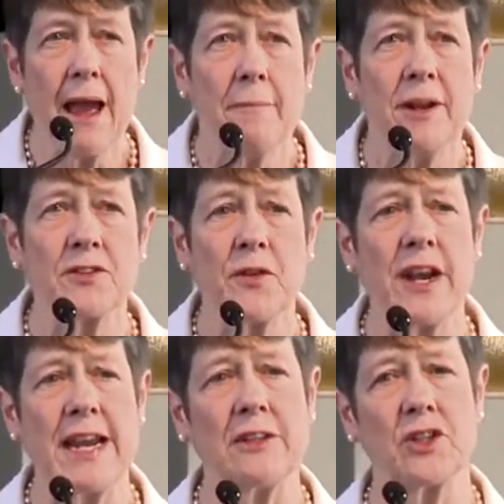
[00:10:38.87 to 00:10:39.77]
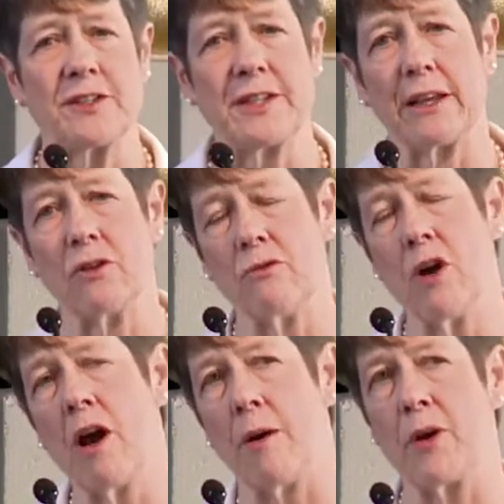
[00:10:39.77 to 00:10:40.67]
But it was very interesting. The
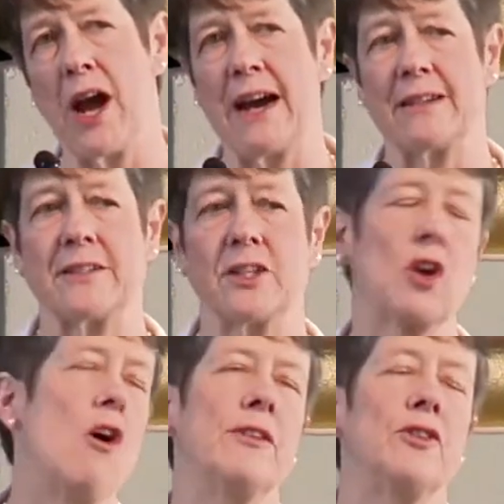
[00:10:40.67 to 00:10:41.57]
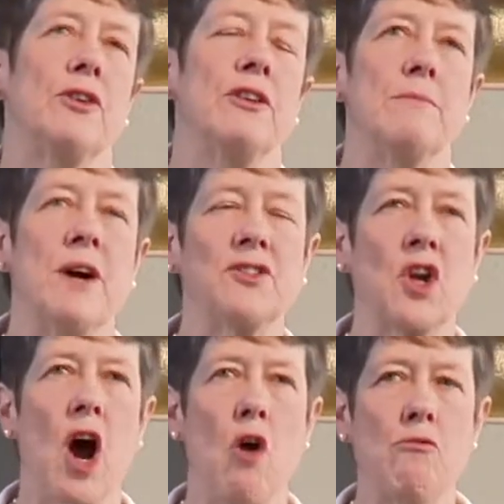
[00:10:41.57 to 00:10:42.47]
Royal Opera House had gone through the most
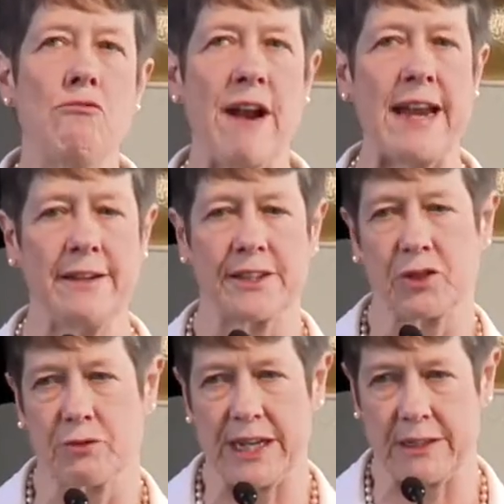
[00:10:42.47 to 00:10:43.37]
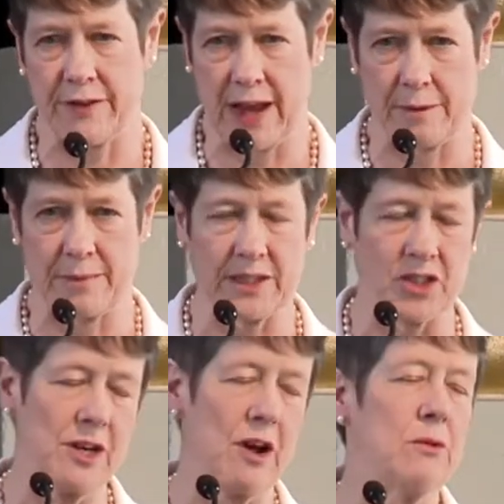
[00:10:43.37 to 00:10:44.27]
horrendous
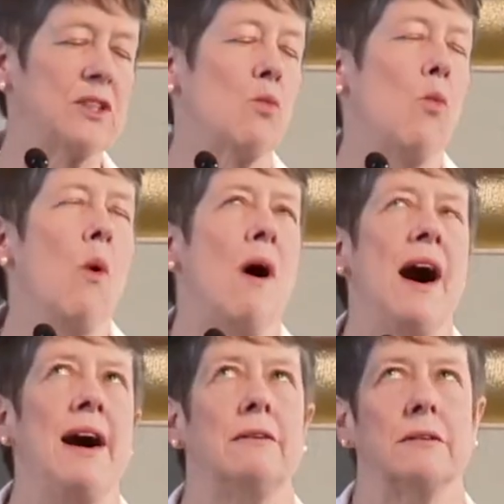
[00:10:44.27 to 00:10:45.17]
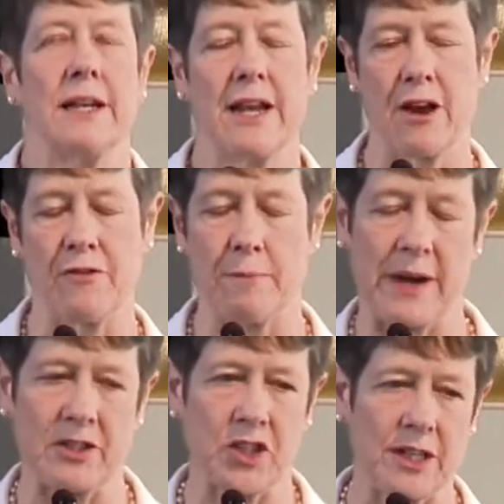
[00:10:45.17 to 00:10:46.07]
redevelopment. You know, it was wildly over
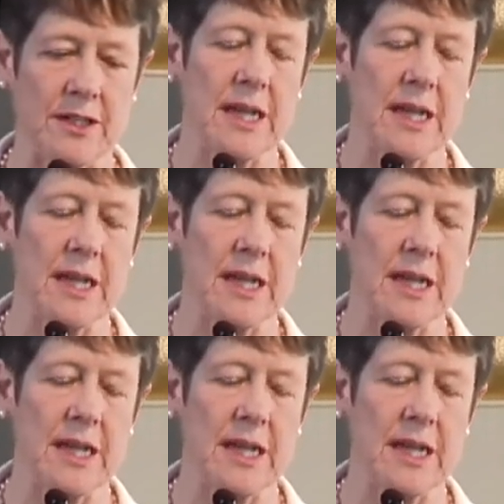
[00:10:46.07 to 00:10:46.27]
budget.